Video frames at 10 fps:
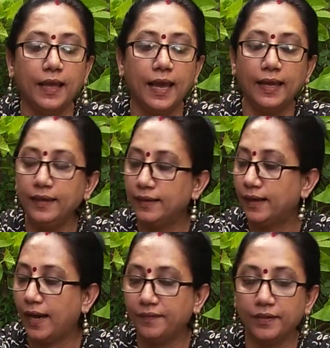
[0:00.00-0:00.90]
and
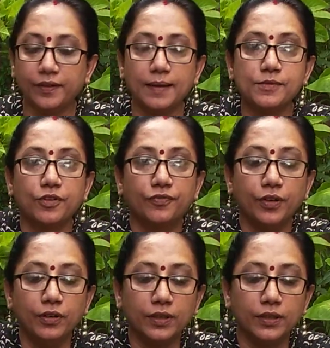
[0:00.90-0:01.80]
100 grams of
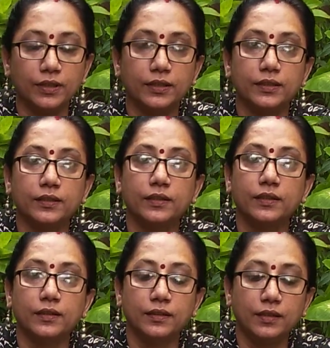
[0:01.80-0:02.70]
your
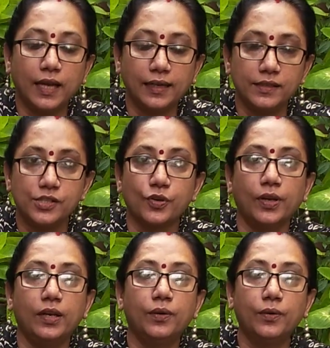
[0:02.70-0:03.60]
garden
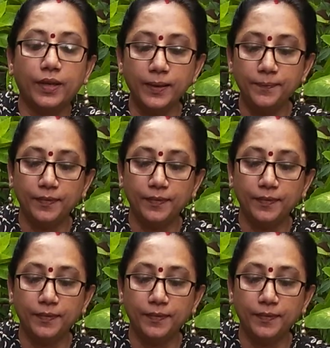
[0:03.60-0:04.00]
soil. Okay.